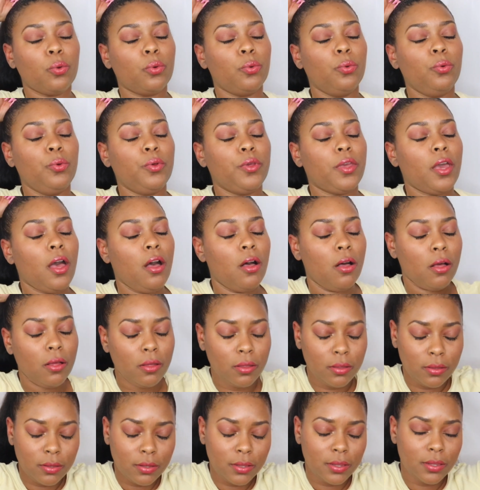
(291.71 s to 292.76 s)
Ooh,
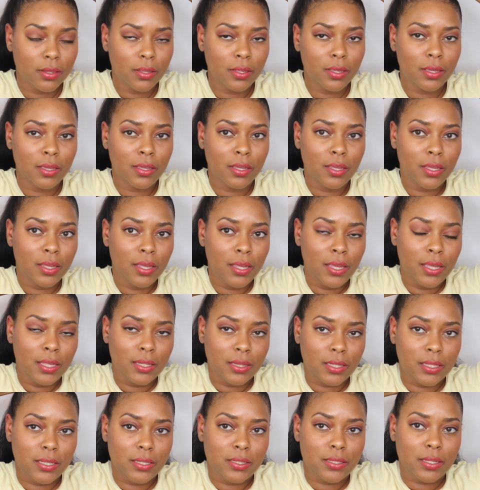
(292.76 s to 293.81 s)
y'all,
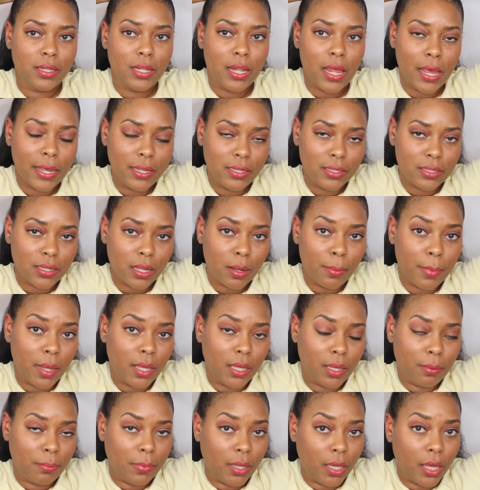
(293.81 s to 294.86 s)
these lights are
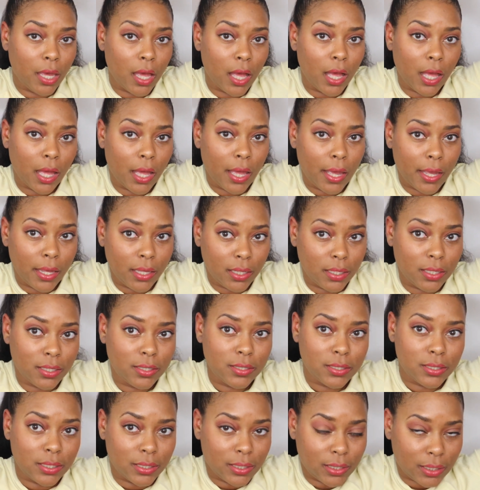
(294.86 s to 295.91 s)
making me hot.
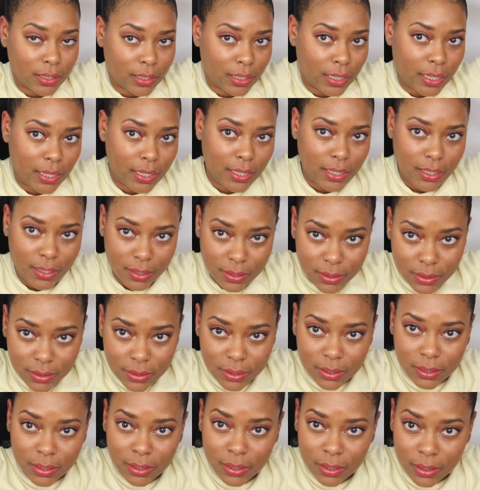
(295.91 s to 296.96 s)
It's late.
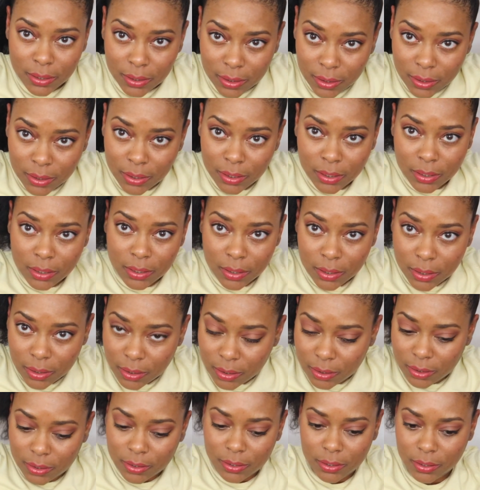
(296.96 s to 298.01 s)

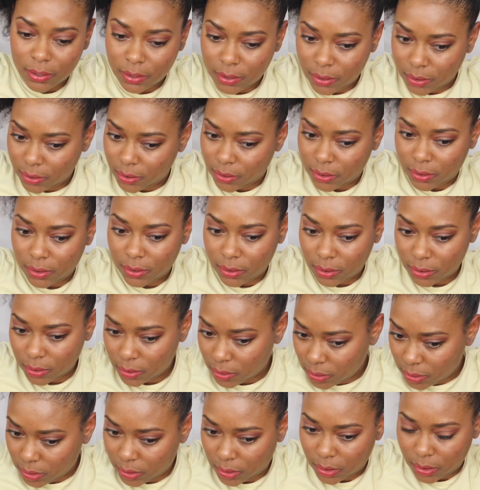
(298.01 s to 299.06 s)

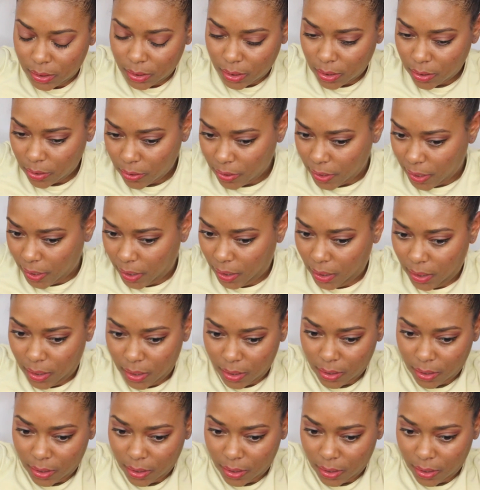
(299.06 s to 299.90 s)
Okay,